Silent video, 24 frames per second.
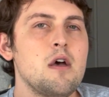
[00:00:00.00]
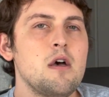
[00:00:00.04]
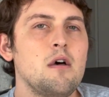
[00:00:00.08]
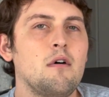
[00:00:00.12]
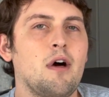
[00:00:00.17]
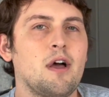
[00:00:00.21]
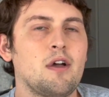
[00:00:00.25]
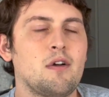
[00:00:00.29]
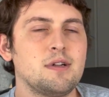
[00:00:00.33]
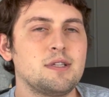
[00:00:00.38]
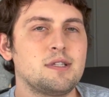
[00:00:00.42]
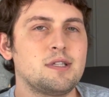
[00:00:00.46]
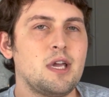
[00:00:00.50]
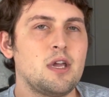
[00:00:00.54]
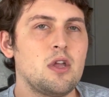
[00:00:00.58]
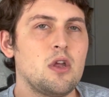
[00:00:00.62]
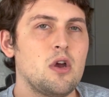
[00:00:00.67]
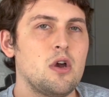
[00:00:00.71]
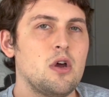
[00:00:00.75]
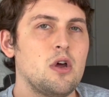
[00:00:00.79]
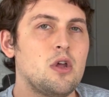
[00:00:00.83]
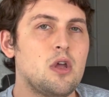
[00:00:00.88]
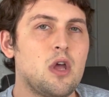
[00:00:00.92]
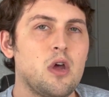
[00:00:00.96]
Like, let's say
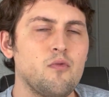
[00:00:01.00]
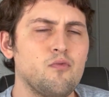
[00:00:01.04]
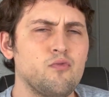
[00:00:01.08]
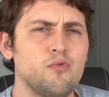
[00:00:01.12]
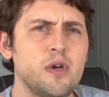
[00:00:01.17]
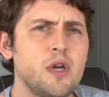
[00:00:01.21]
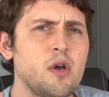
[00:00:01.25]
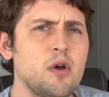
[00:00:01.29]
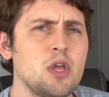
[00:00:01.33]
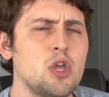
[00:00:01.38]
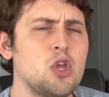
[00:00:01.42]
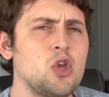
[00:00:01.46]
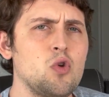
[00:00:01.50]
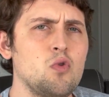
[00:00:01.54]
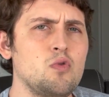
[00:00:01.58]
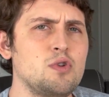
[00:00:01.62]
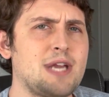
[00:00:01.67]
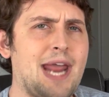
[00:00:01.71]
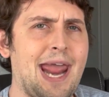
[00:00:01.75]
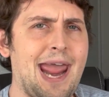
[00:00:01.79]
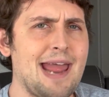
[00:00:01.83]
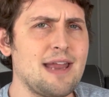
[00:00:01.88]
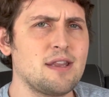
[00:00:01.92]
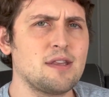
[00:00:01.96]
you're a really huge
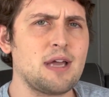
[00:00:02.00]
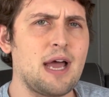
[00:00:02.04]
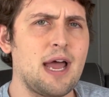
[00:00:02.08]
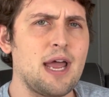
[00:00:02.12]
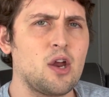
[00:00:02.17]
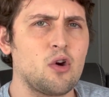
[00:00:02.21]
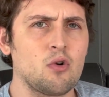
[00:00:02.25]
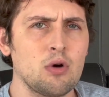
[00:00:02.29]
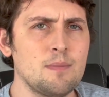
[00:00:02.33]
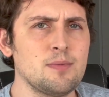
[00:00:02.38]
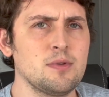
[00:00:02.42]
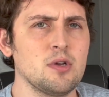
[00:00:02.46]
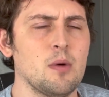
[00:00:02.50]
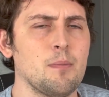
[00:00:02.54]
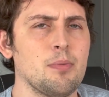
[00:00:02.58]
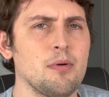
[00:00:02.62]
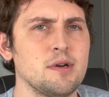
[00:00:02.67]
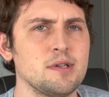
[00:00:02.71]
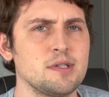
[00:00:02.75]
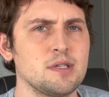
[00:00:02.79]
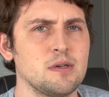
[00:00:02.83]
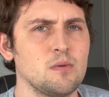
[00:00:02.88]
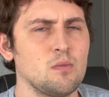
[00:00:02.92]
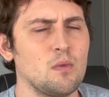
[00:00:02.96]
anti-crypto
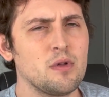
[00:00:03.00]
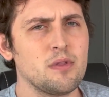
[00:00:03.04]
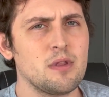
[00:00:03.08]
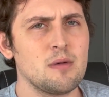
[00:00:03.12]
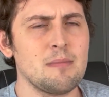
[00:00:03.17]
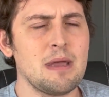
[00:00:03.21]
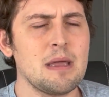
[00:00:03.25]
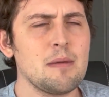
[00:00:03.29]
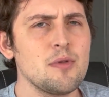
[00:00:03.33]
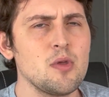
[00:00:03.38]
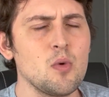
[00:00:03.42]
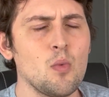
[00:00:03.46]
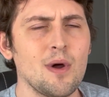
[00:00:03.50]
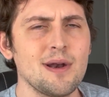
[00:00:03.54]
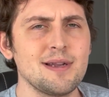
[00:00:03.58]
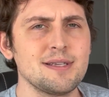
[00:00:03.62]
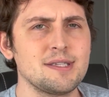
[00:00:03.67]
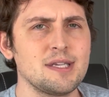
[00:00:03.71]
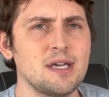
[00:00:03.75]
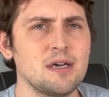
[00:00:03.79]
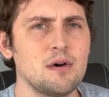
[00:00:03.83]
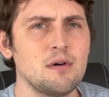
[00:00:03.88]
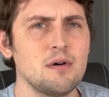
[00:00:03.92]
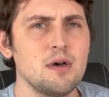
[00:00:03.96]
person. Well, then maybe you want to
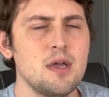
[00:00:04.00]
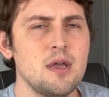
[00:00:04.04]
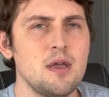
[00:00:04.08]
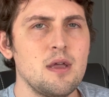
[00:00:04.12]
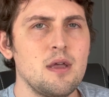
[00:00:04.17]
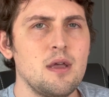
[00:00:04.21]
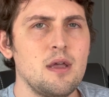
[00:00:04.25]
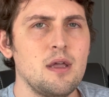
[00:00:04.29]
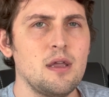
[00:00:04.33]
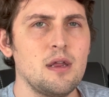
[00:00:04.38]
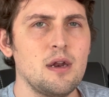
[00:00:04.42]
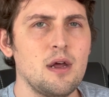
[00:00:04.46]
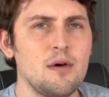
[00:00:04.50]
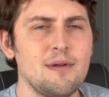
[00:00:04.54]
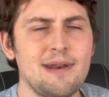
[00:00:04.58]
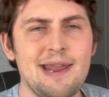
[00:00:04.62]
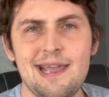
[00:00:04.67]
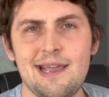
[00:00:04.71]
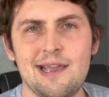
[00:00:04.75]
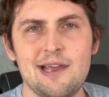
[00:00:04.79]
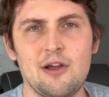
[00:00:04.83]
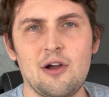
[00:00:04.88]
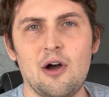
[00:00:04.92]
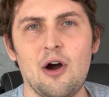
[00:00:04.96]
sell,
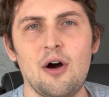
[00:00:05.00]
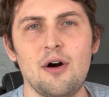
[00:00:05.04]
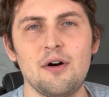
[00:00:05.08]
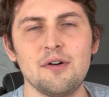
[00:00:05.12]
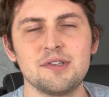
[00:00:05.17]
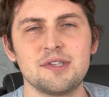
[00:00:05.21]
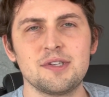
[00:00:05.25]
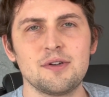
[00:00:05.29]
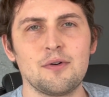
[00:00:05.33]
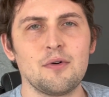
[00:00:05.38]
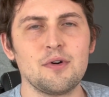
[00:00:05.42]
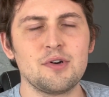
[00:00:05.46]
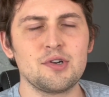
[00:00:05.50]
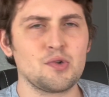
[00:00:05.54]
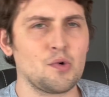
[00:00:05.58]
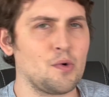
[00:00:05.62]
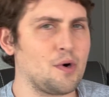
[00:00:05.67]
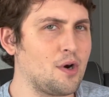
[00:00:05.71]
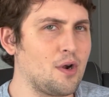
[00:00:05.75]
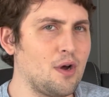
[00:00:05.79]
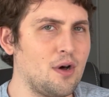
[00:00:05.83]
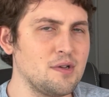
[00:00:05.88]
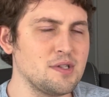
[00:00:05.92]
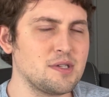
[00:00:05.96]
naked calls or
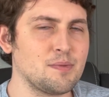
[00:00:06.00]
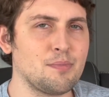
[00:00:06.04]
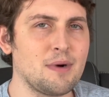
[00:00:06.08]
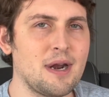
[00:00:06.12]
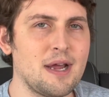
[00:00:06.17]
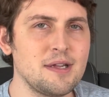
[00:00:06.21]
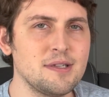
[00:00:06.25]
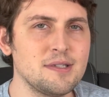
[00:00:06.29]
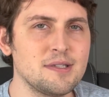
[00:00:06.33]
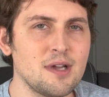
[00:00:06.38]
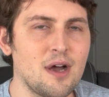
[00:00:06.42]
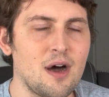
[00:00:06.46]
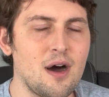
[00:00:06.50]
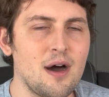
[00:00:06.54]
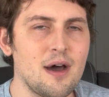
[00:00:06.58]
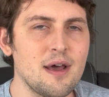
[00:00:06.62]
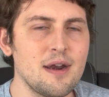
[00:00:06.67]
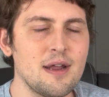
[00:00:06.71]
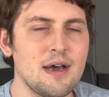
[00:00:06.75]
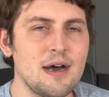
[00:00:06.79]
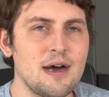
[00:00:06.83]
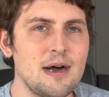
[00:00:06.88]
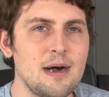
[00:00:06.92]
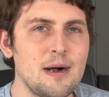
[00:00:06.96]
short call spreads
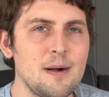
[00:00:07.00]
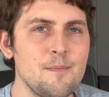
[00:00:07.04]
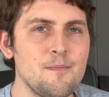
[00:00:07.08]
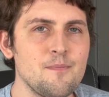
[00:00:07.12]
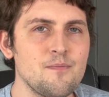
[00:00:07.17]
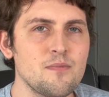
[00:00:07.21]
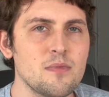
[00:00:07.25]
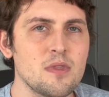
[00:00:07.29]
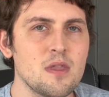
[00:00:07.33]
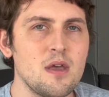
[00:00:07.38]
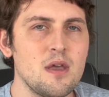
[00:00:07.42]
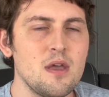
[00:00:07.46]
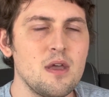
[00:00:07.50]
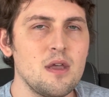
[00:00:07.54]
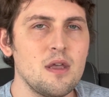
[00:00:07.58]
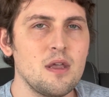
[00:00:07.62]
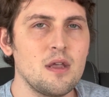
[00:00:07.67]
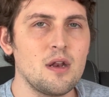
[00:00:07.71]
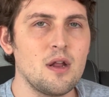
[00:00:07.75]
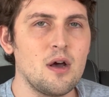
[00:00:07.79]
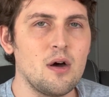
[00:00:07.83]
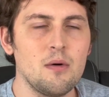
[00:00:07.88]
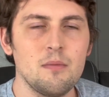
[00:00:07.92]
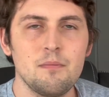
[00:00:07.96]
on,
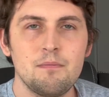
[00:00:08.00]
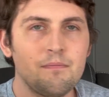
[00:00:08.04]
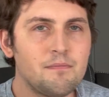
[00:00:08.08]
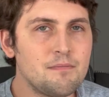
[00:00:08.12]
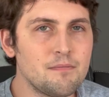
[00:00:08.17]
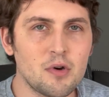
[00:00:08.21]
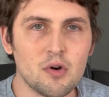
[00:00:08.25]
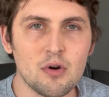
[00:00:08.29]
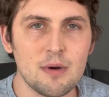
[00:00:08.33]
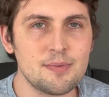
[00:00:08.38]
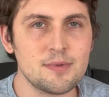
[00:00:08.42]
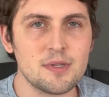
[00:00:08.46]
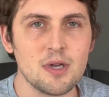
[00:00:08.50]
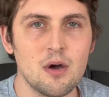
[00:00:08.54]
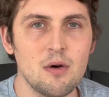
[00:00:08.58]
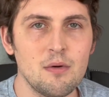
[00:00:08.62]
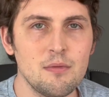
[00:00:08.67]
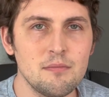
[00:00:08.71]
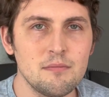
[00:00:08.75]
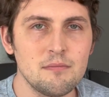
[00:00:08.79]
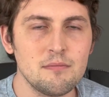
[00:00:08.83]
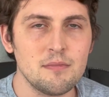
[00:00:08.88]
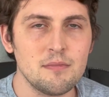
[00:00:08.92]
crypto